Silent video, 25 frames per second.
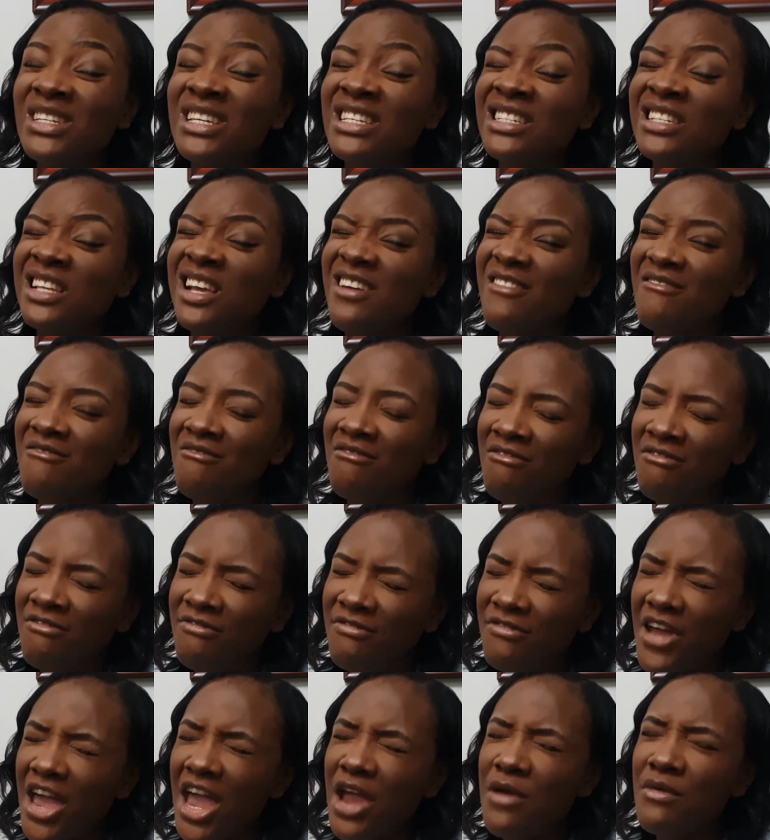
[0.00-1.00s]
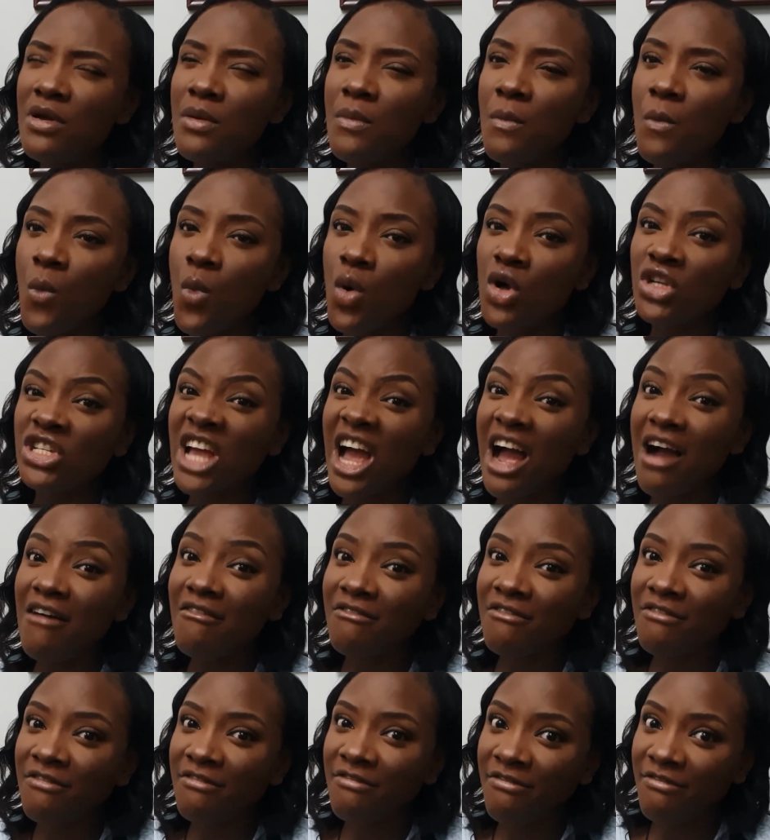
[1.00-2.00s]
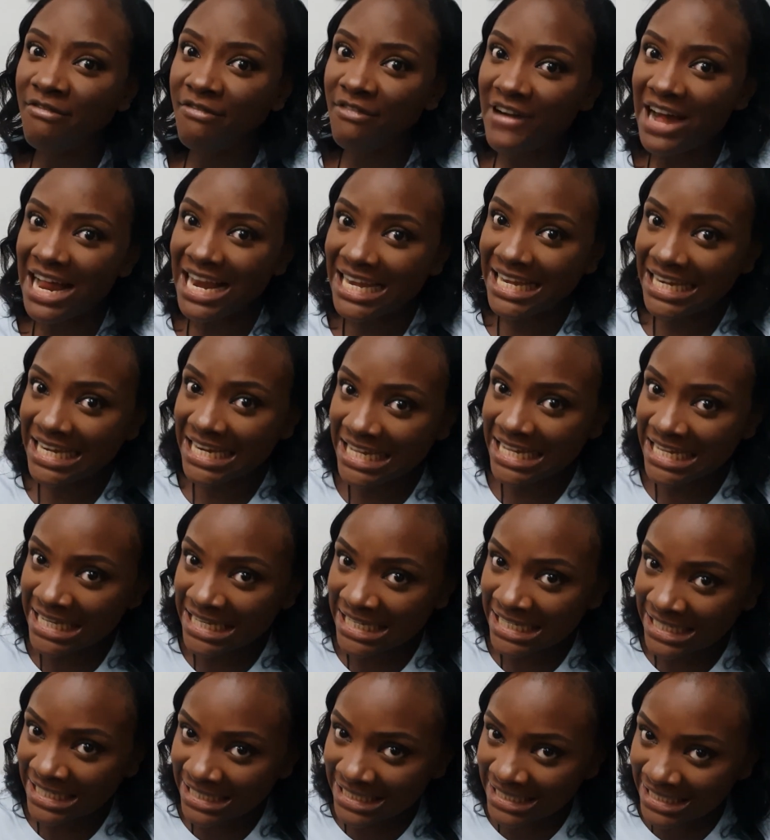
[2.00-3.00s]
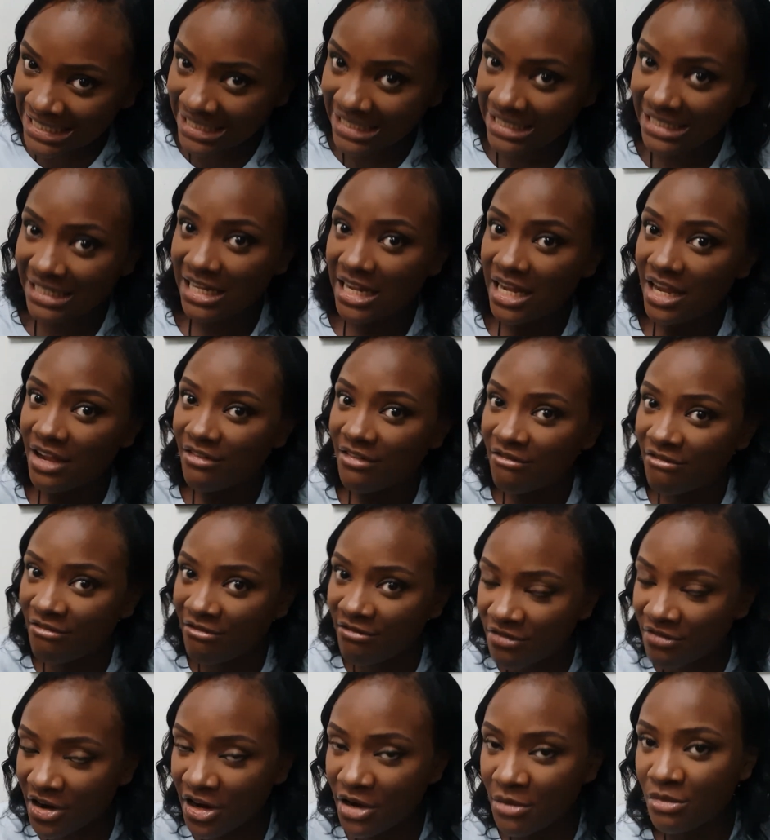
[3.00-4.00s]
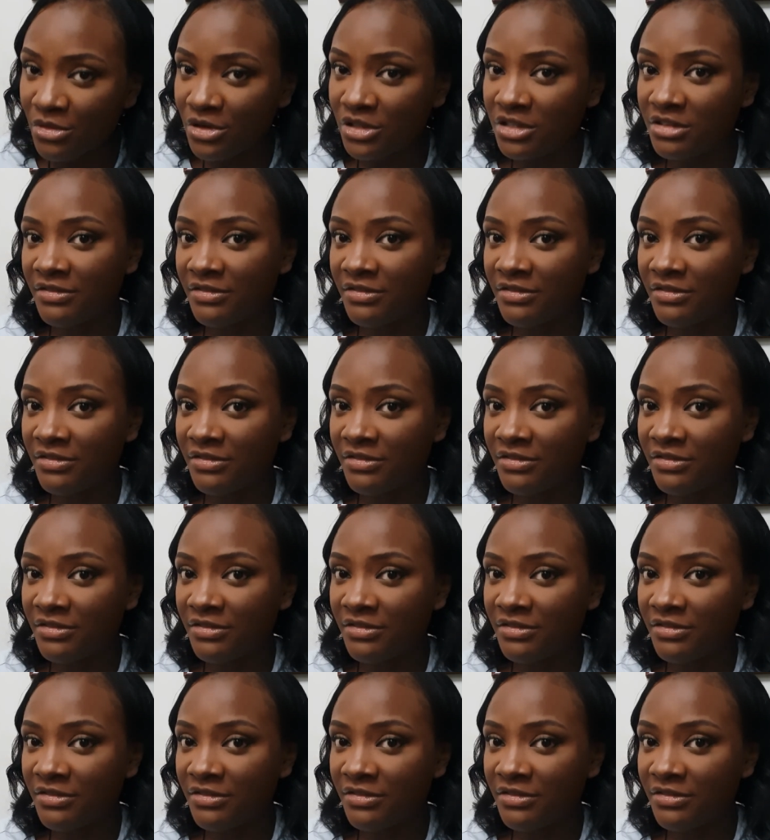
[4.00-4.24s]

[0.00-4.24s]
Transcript: is very much valid. Very much